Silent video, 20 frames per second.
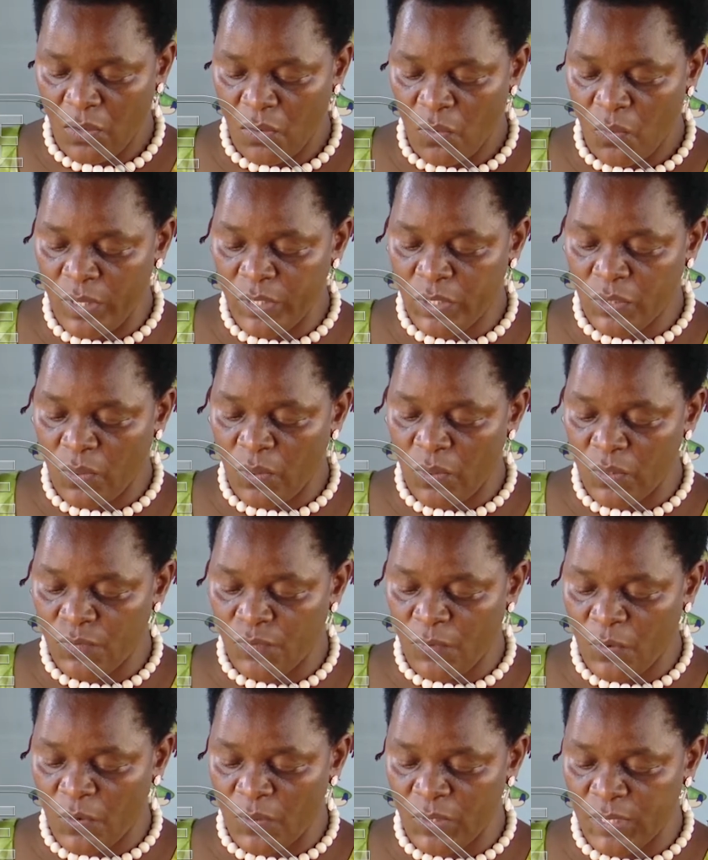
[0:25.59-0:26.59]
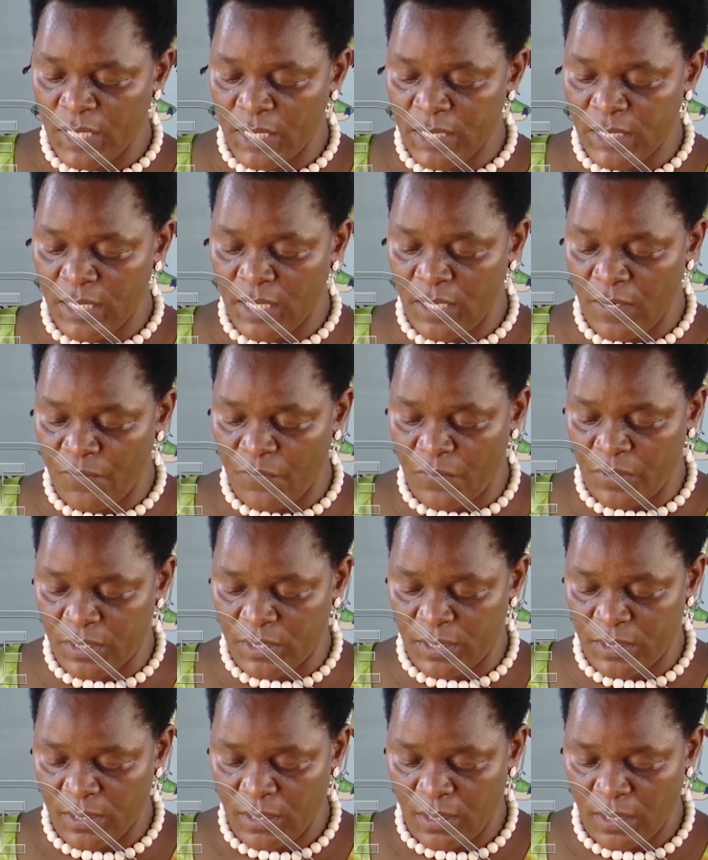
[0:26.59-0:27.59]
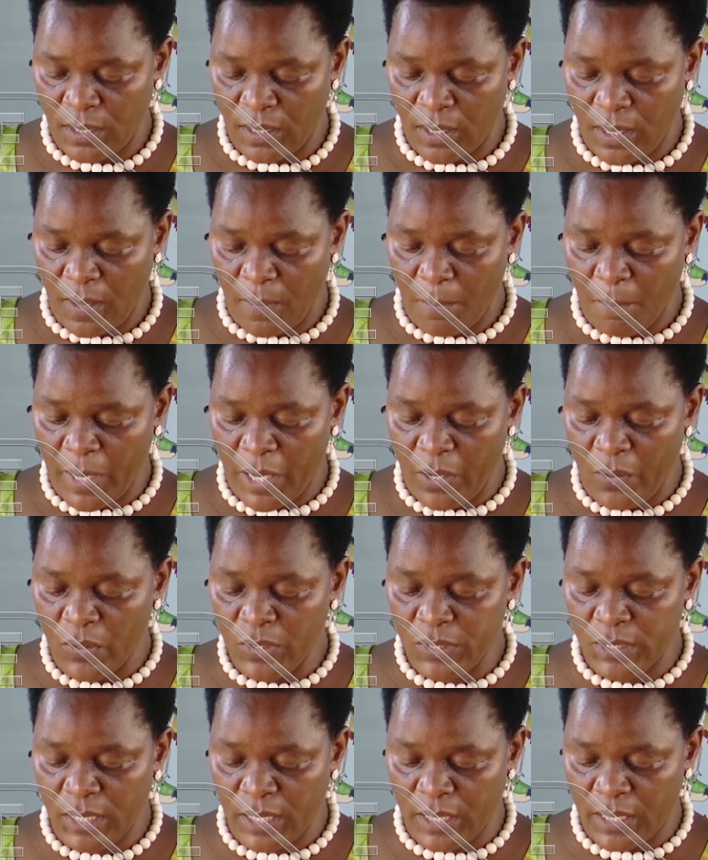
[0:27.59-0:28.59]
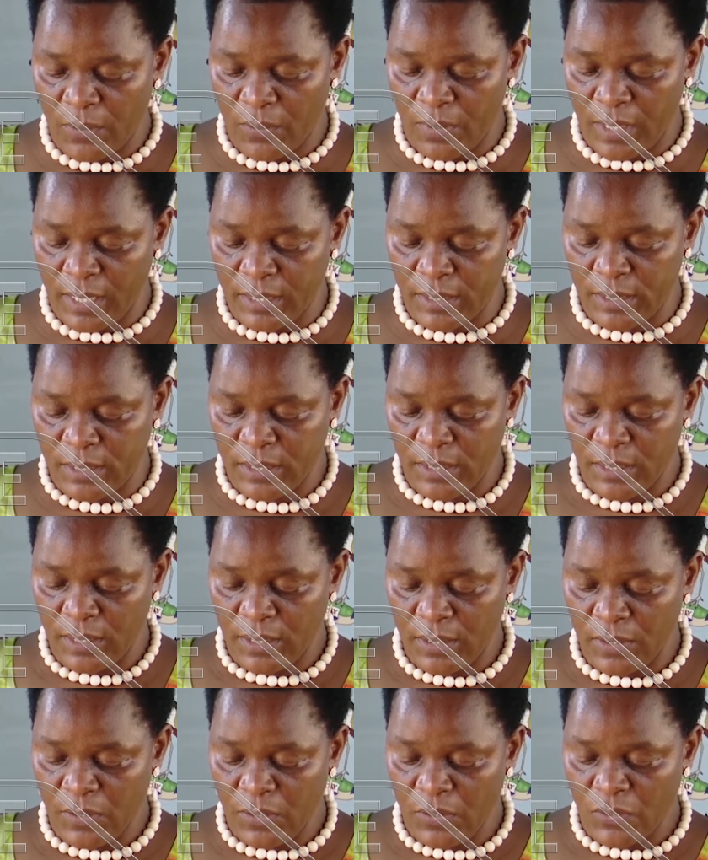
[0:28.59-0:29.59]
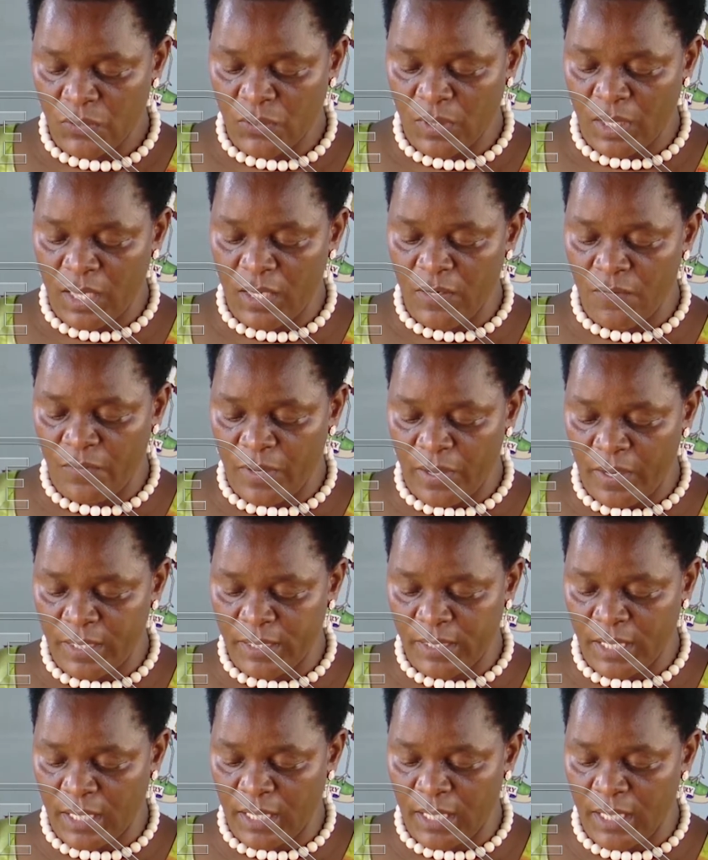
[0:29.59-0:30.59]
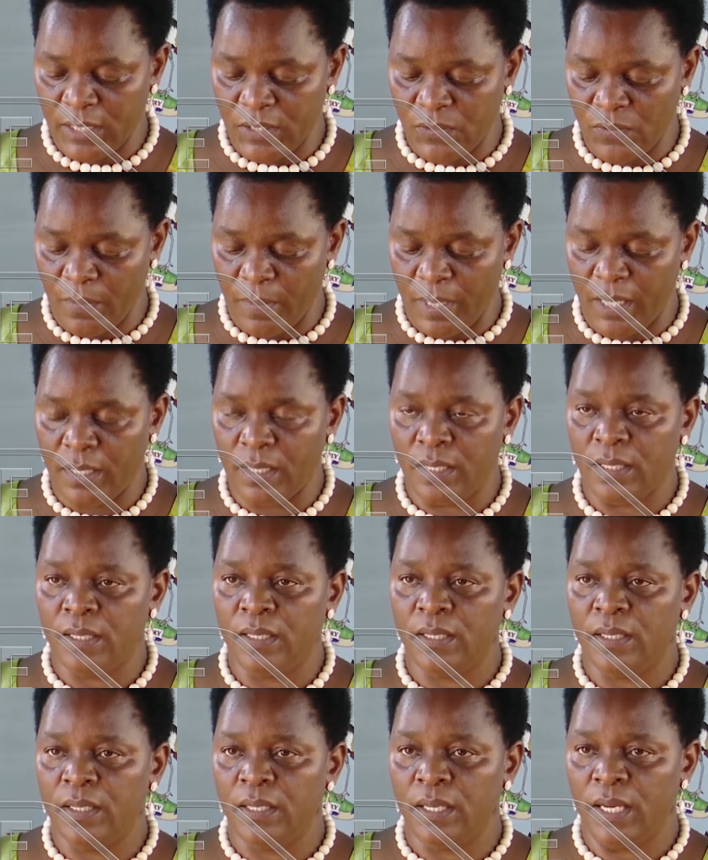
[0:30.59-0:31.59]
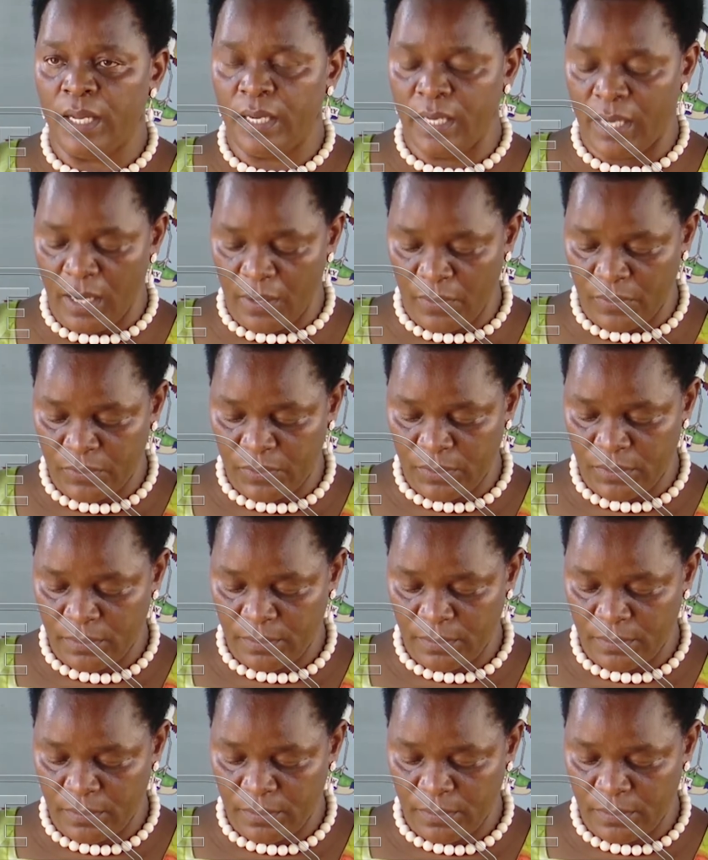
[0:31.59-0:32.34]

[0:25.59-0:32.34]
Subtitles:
which calls for concerted effort by all stakeholders to end violence against women and girls.